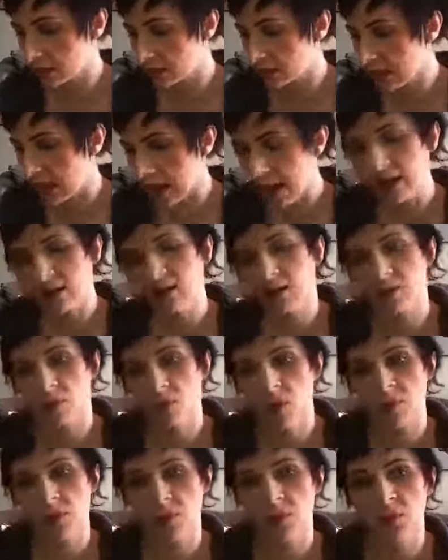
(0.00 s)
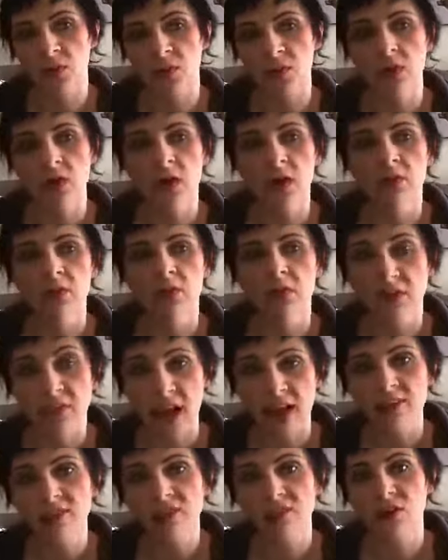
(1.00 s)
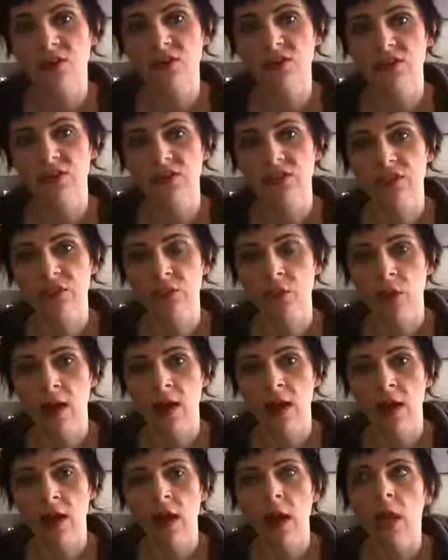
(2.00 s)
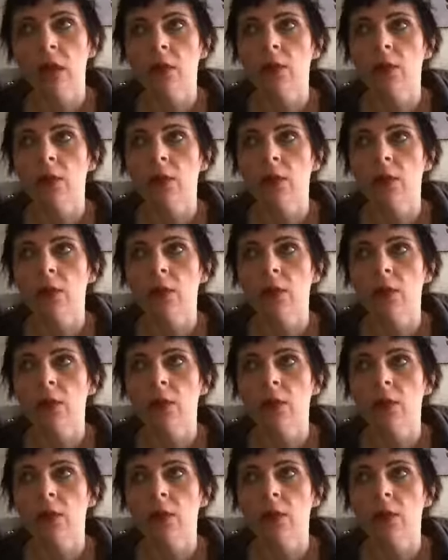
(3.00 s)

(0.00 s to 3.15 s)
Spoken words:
it's highly probable that that's conscious as well.